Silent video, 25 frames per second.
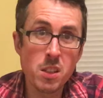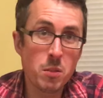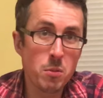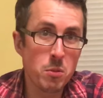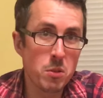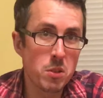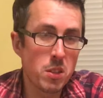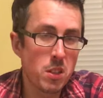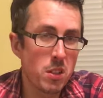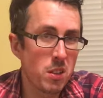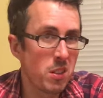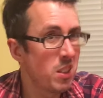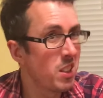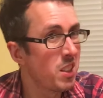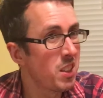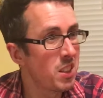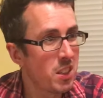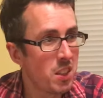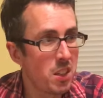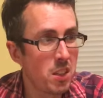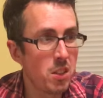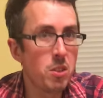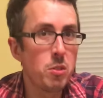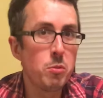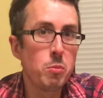damage. That'll
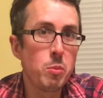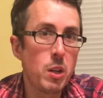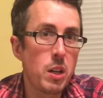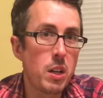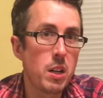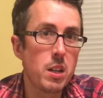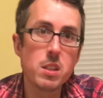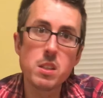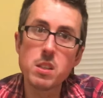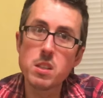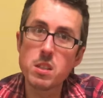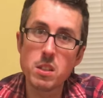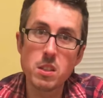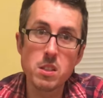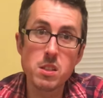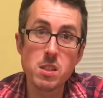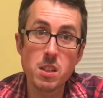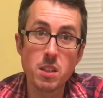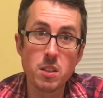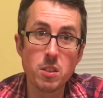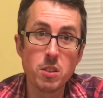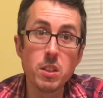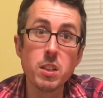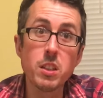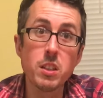like kill boss in a
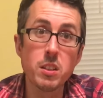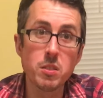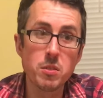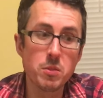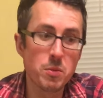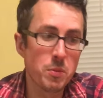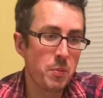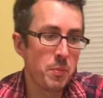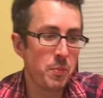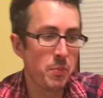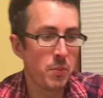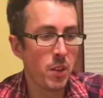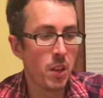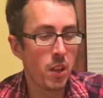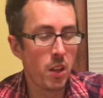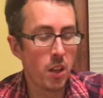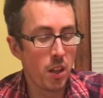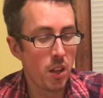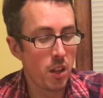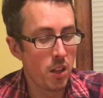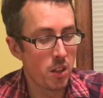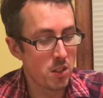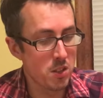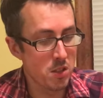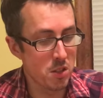single hit.
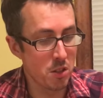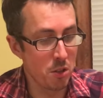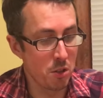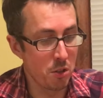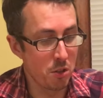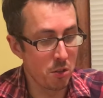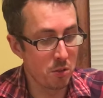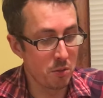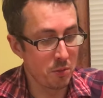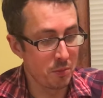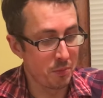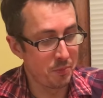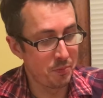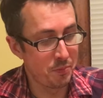So,